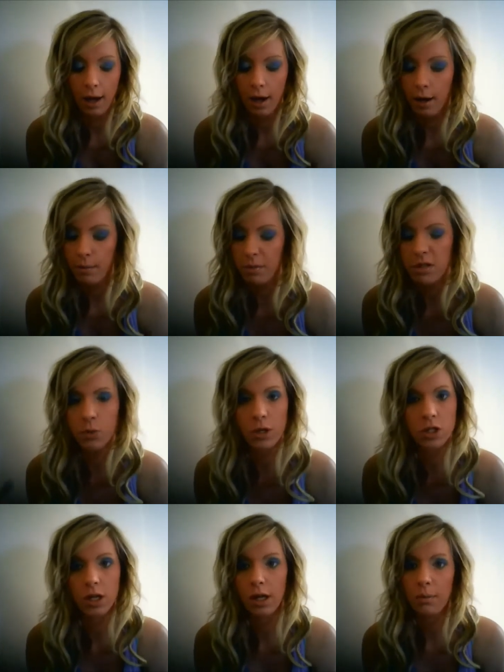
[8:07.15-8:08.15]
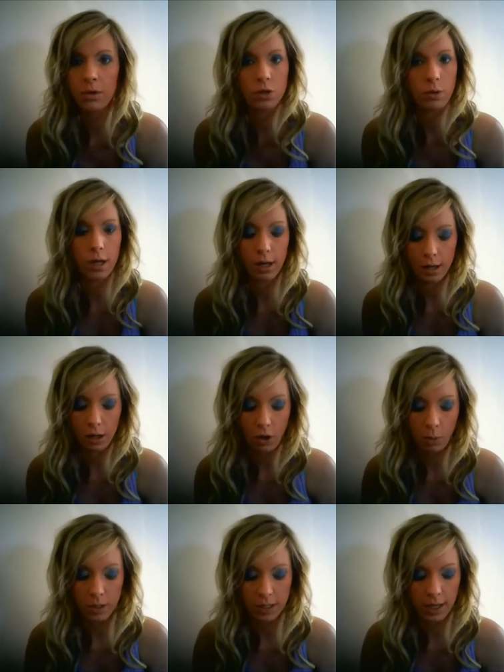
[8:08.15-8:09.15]
I've been switching in between the
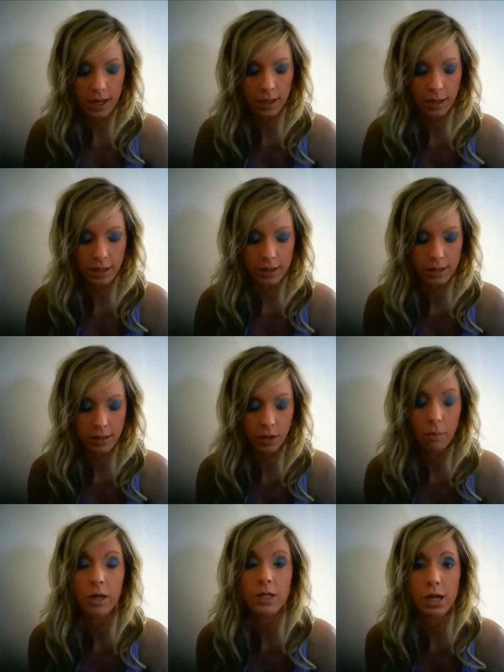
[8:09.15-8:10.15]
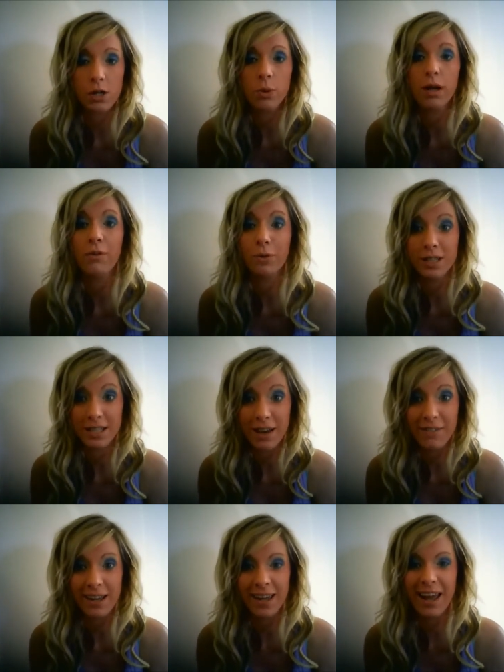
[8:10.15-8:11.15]
Urban Decay
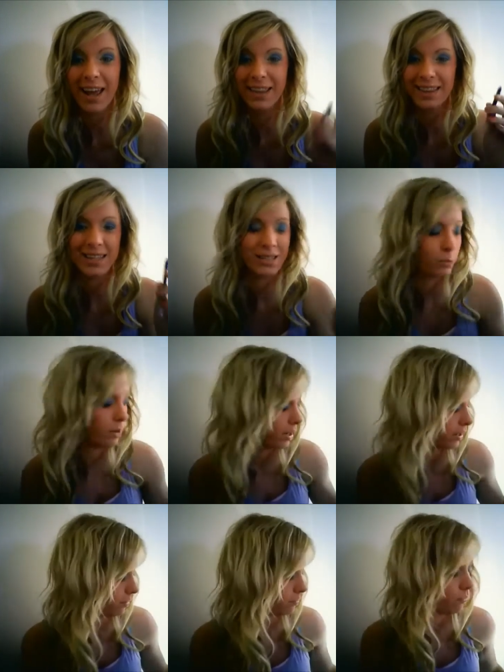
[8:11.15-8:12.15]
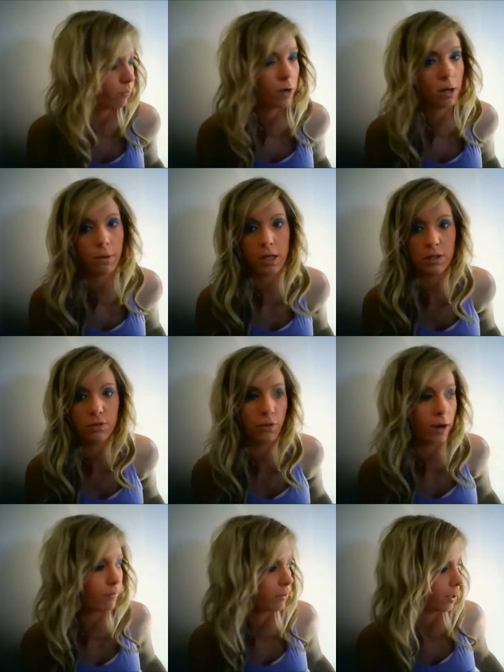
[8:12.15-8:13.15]
24/7 and this one pretty much
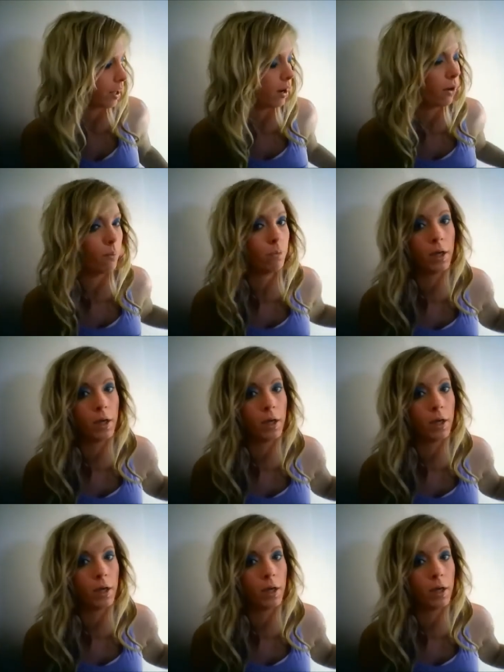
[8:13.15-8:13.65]
forever now.